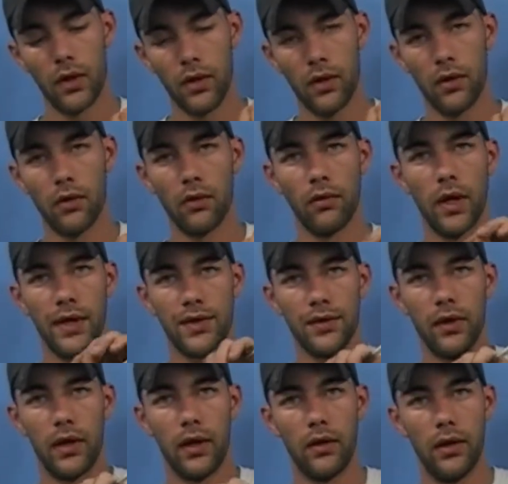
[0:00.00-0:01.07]
You're less
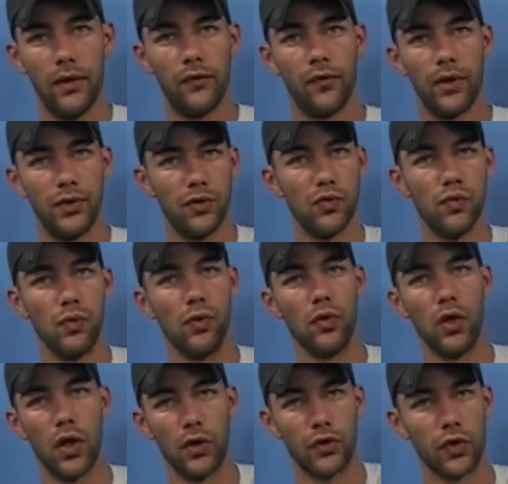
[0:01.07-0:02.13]
likely for it to
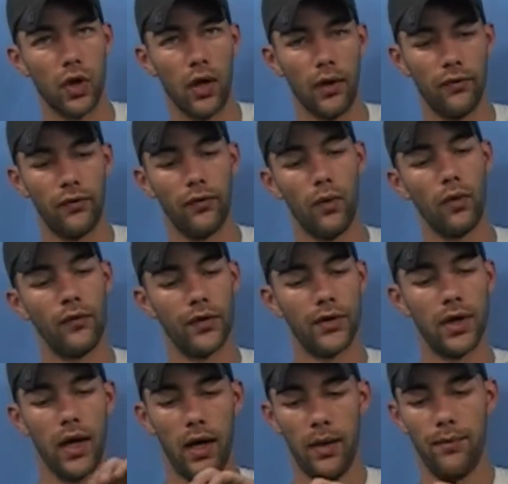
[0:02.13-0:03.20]
launch off. Over
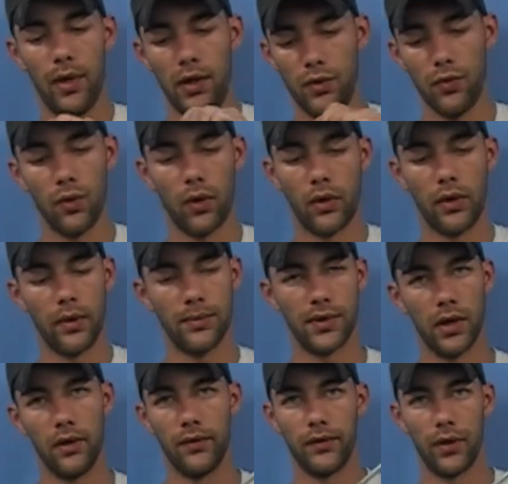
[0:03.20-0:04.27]
time they do work
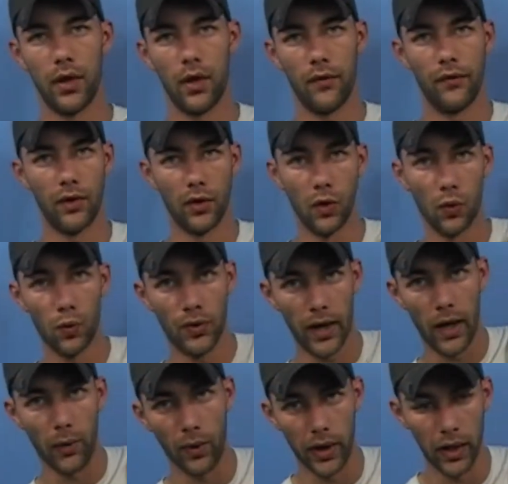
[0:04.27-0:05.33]
themselves off and go
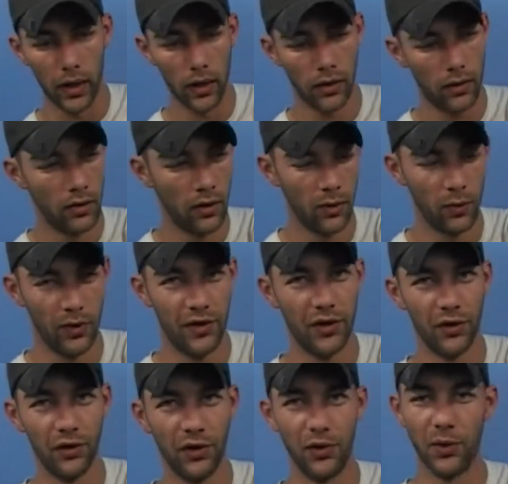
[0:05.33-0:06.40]
that way with
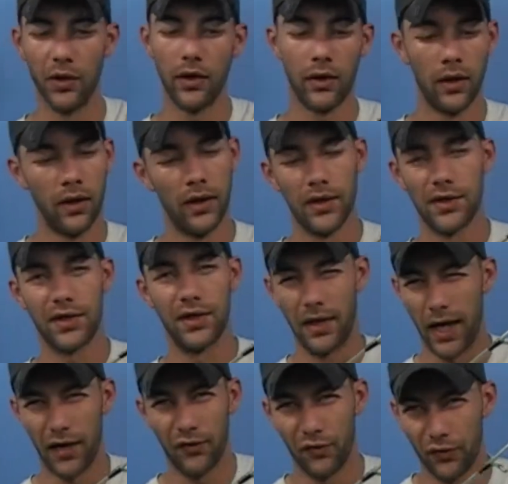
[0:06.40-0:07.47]
your lure. It's
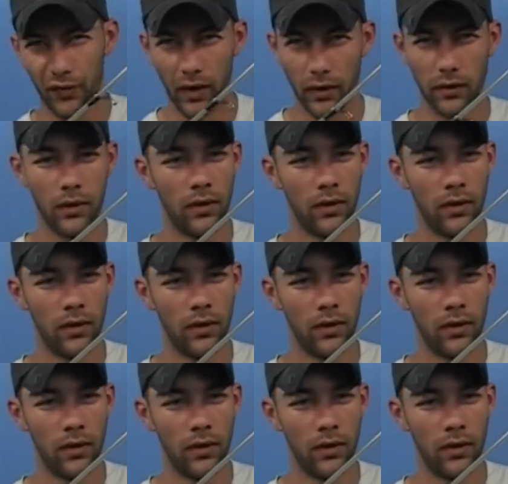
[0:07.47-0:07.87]
not fun.